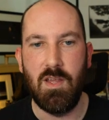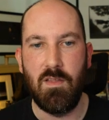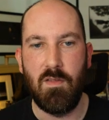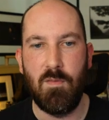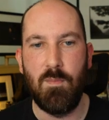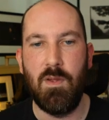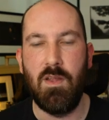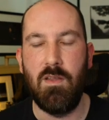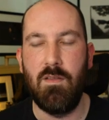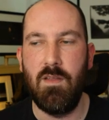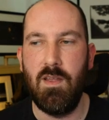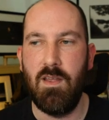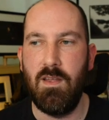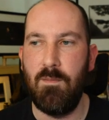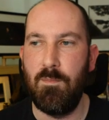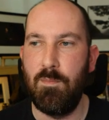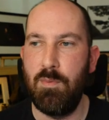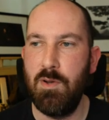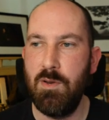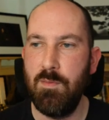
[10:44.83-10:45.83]
But
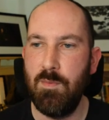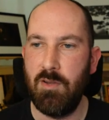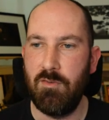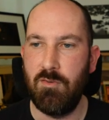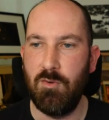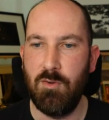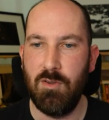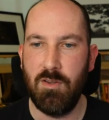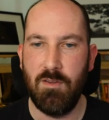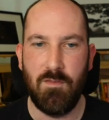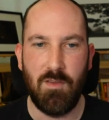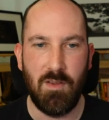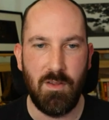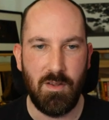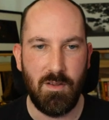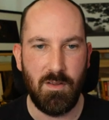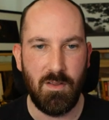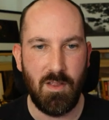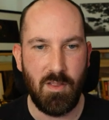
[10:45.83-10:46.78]
pretty much all of the